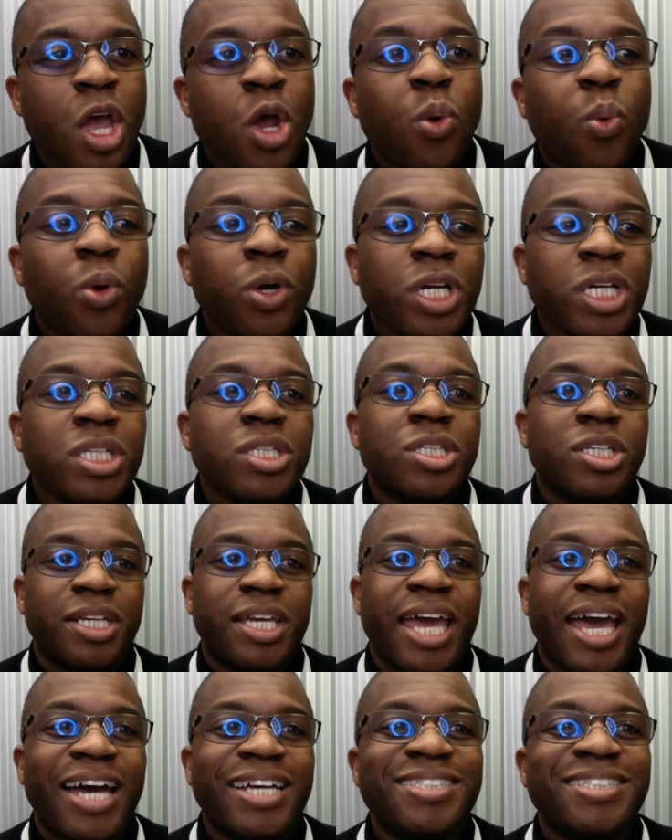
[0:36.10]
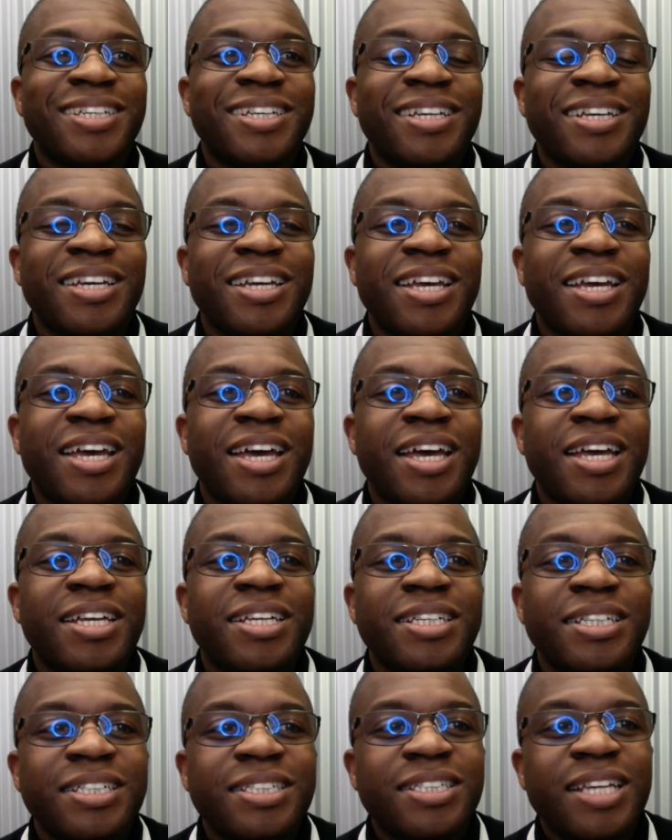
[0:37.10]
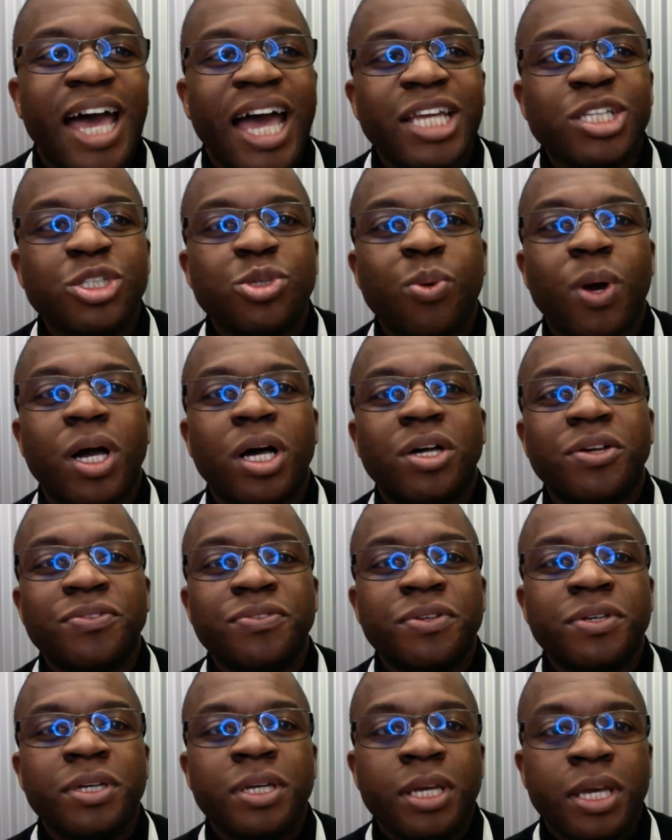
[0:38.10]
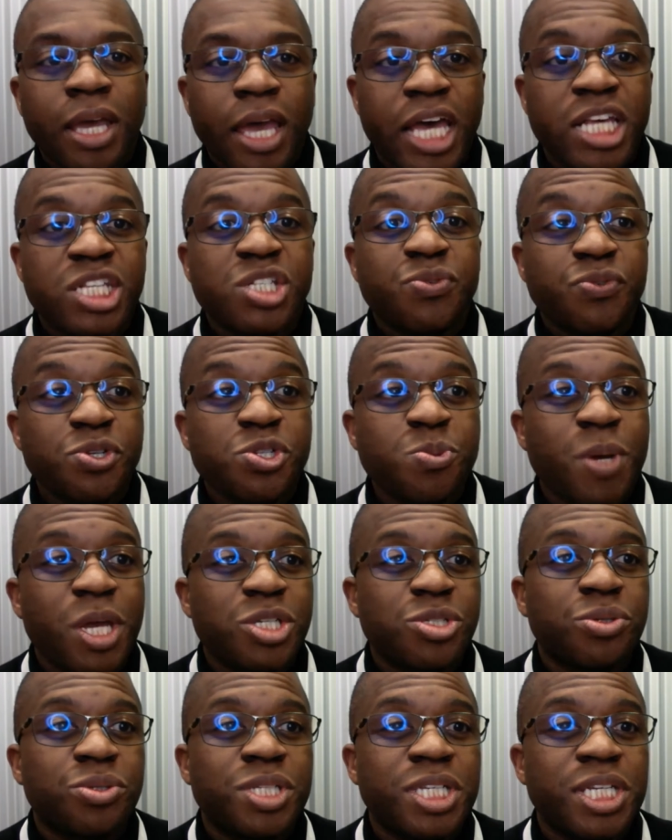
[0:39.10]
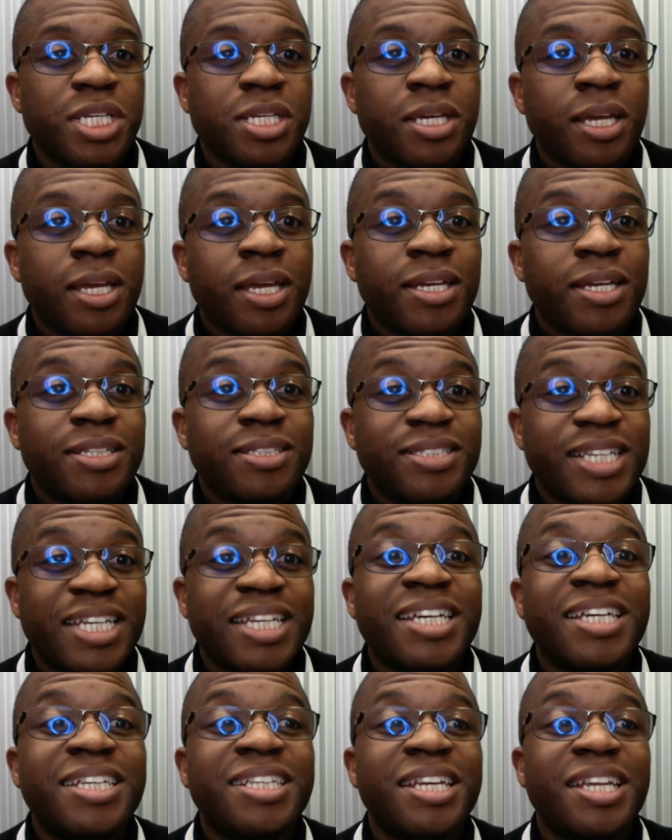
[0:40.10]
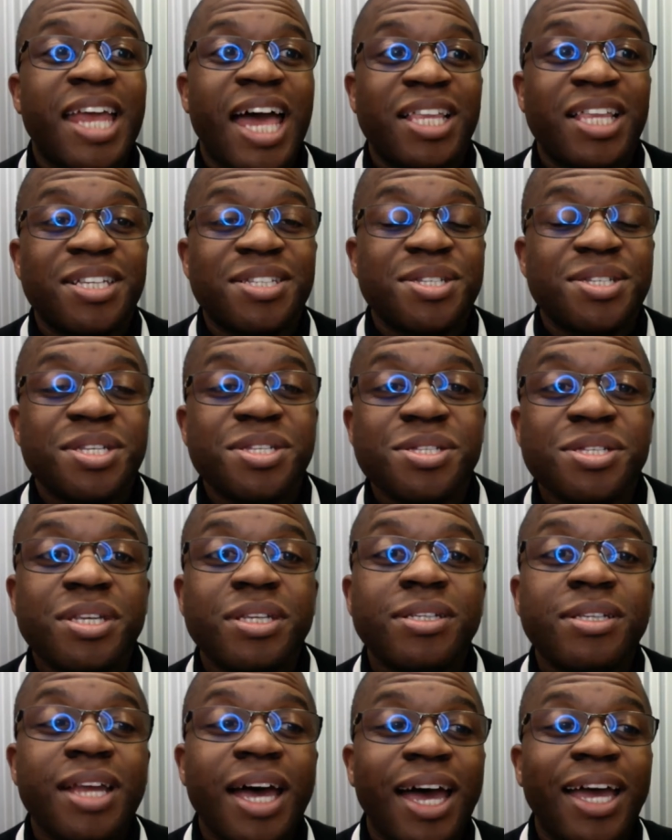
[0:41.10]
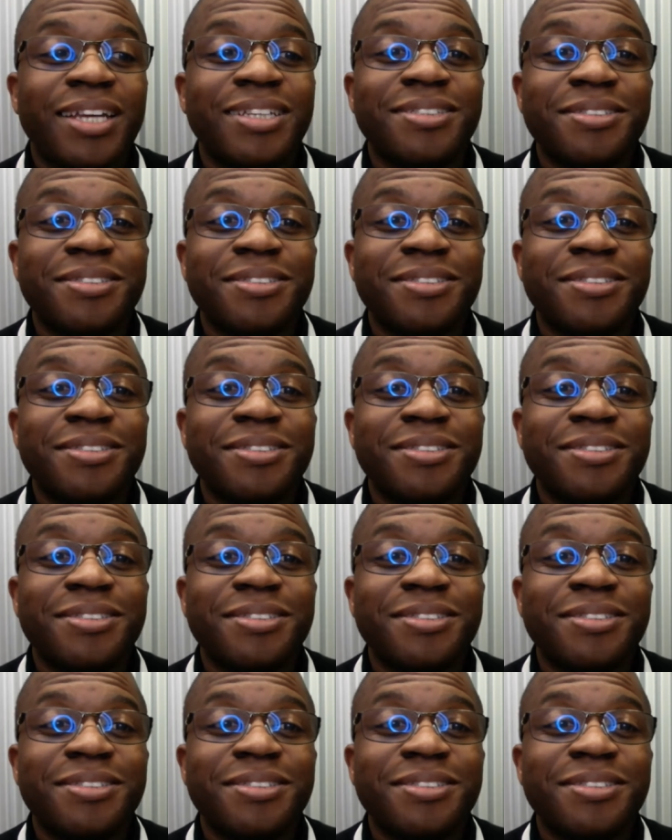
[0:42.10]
We're going to look at 912, S for specialty, data and analysis 9.